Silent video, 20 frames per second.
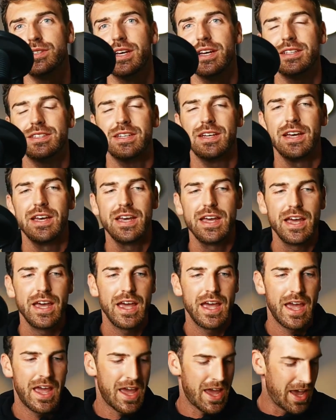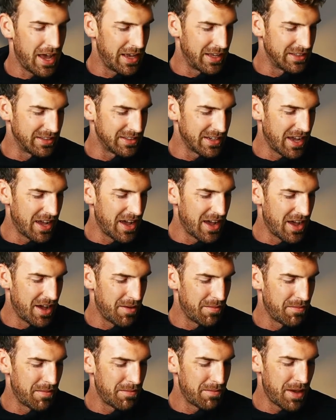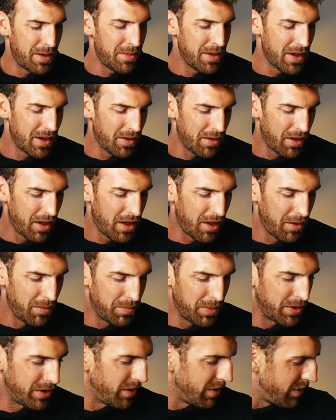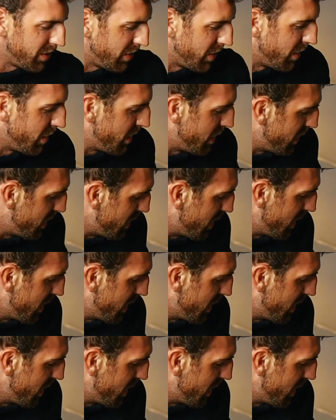it, and maybe I'll put a little